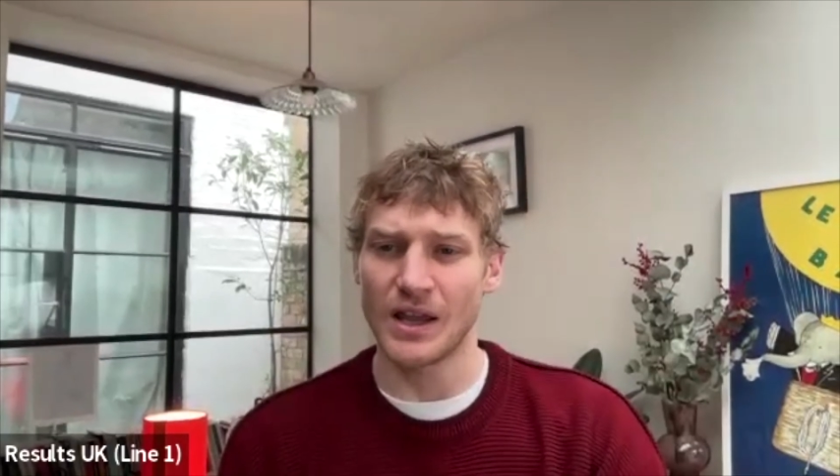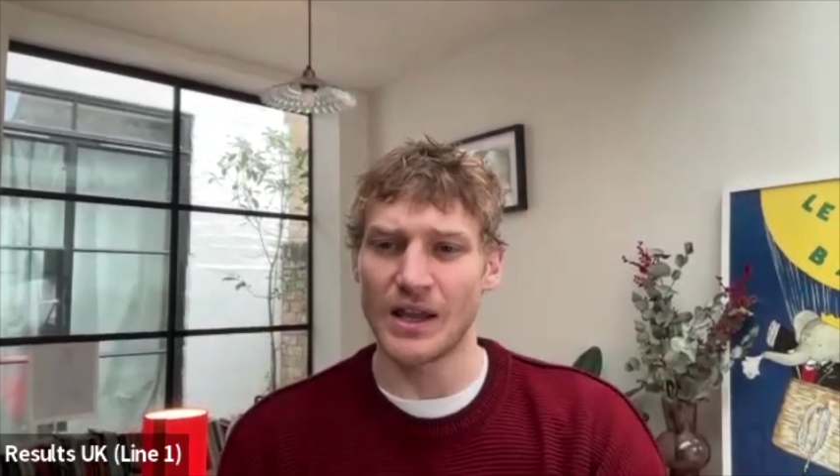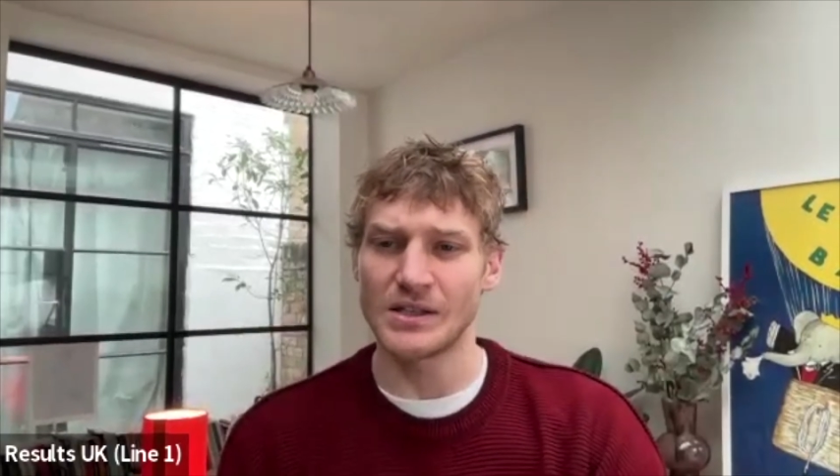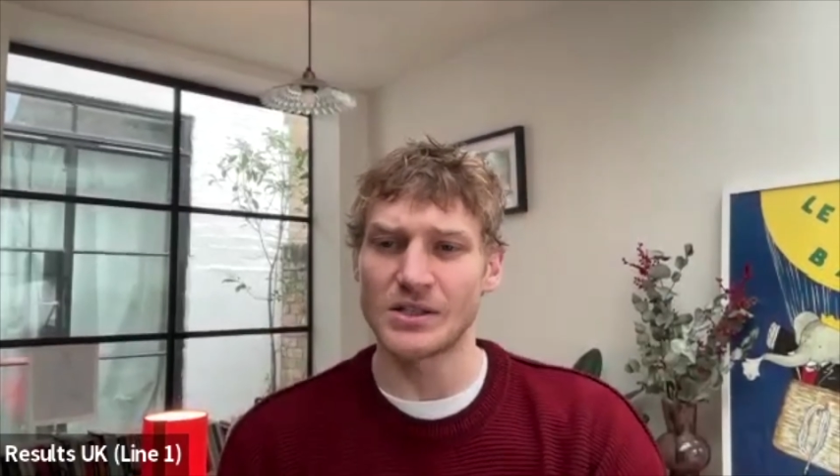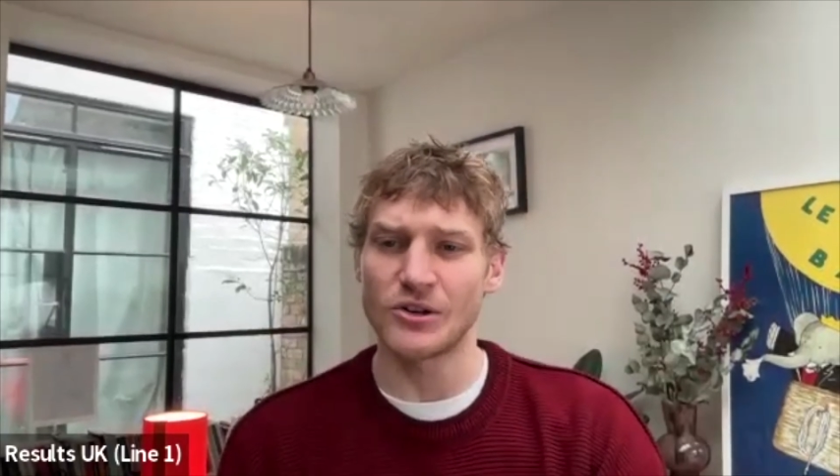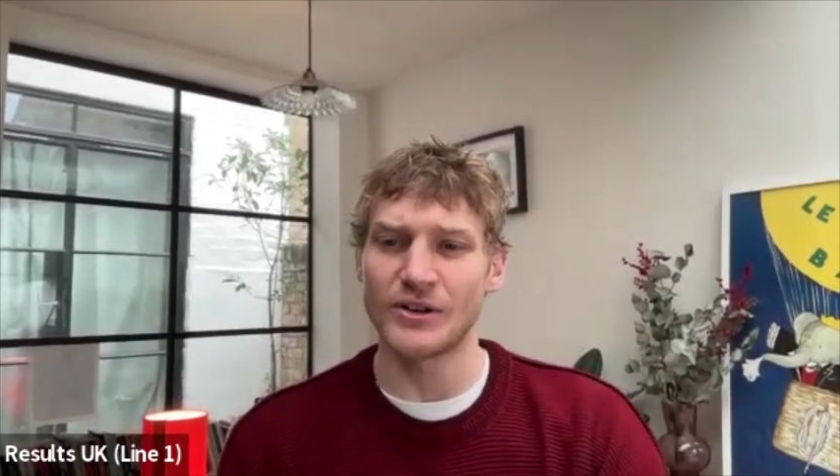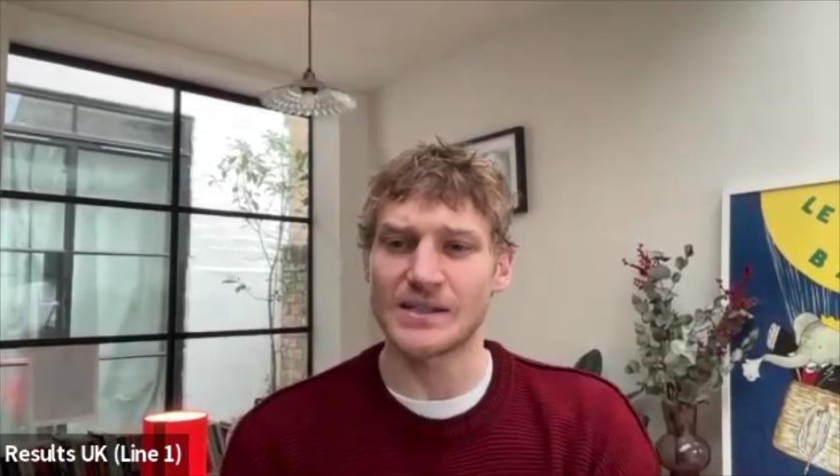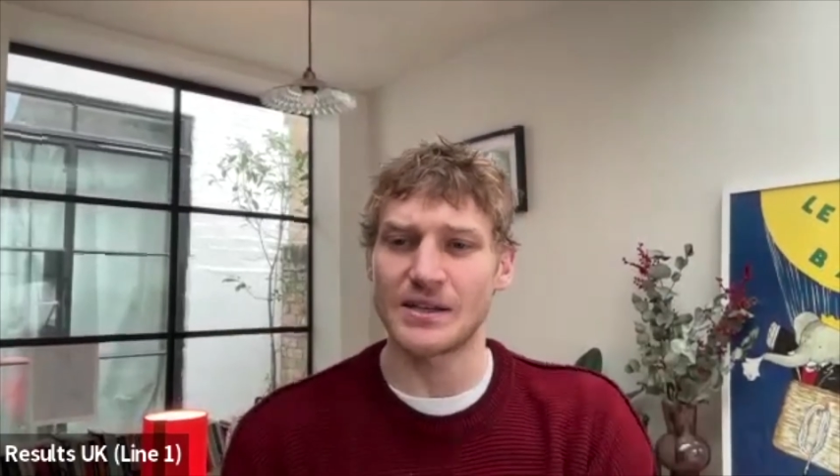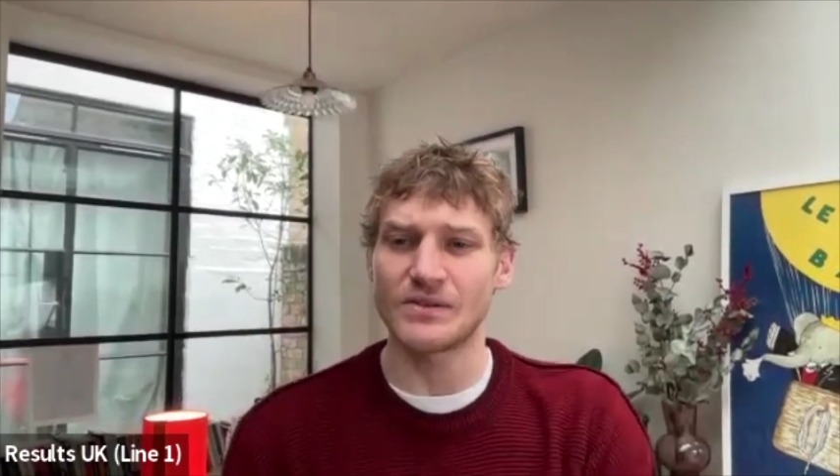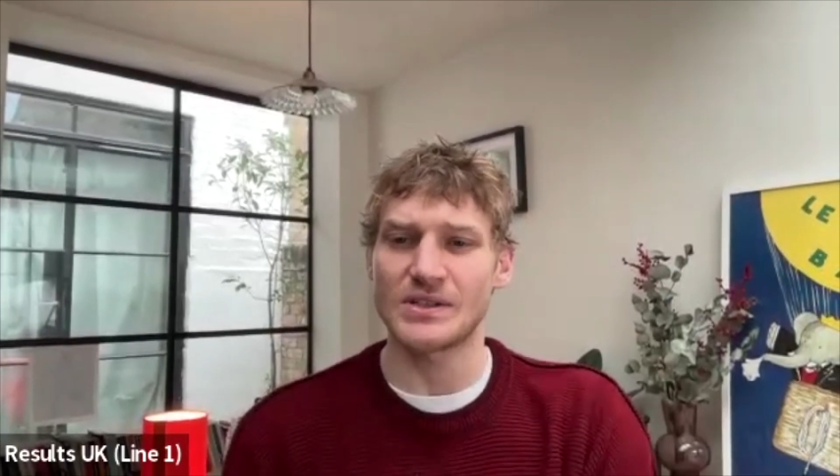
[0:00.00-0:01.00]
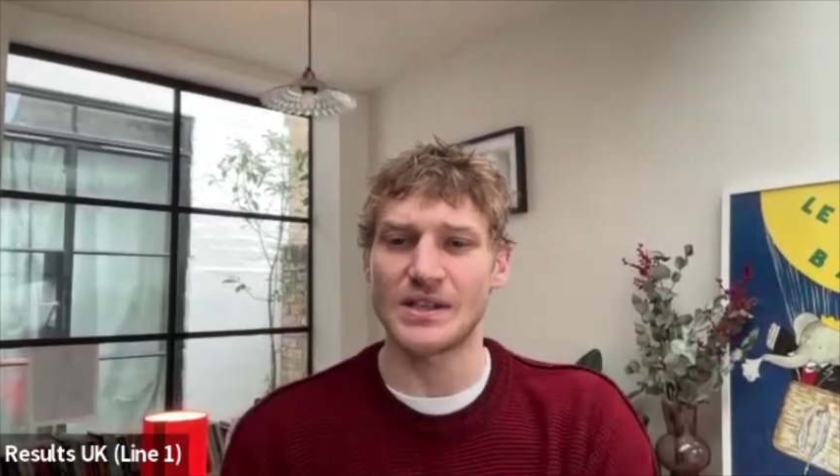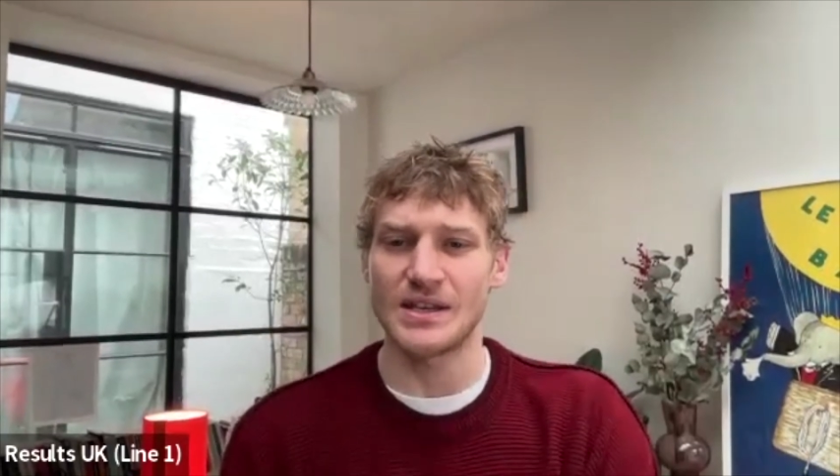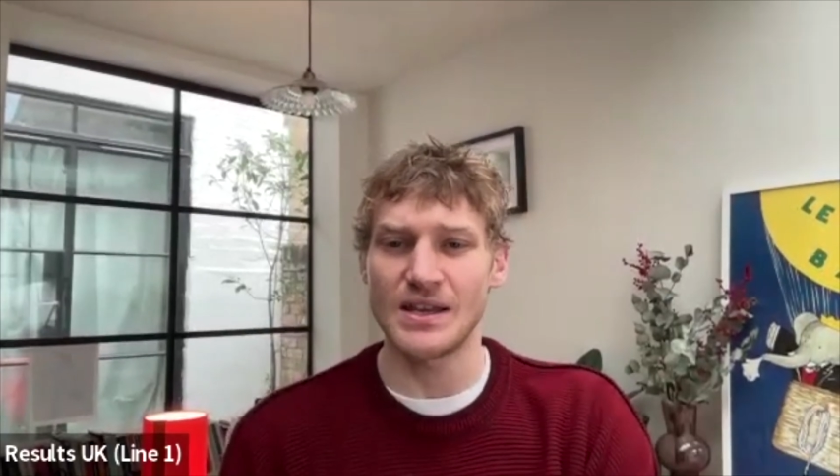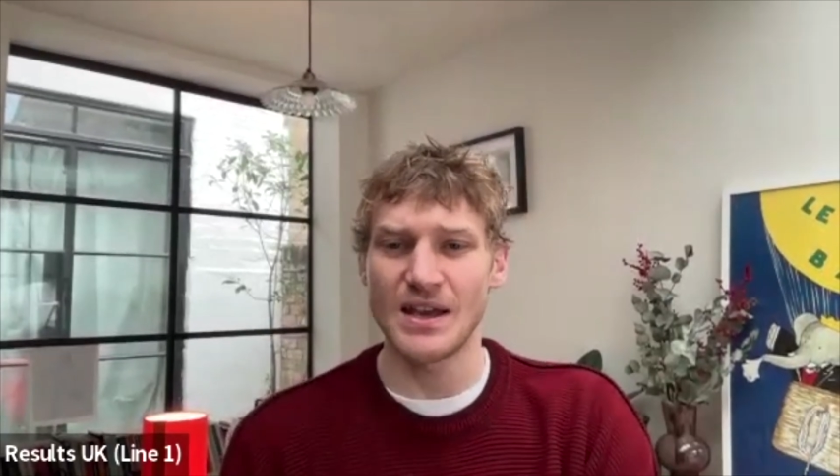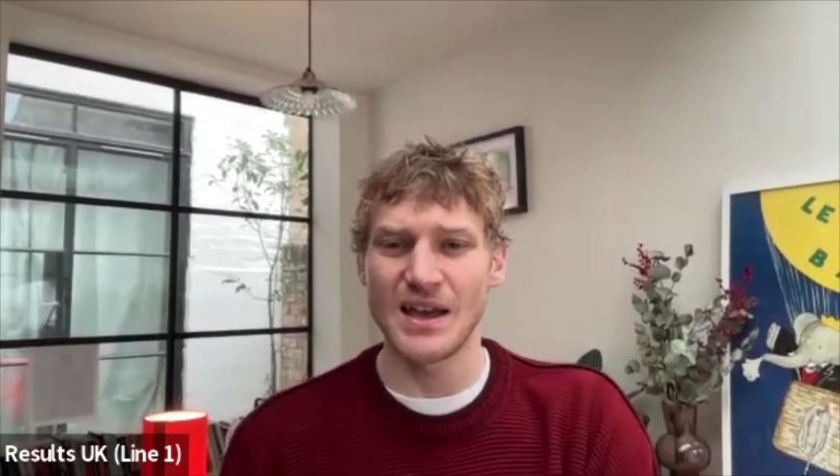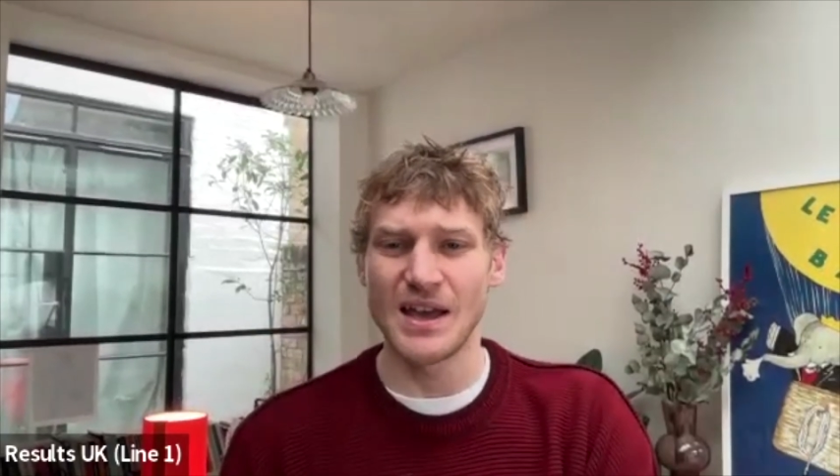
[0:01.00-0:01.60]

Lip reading: interconnectivity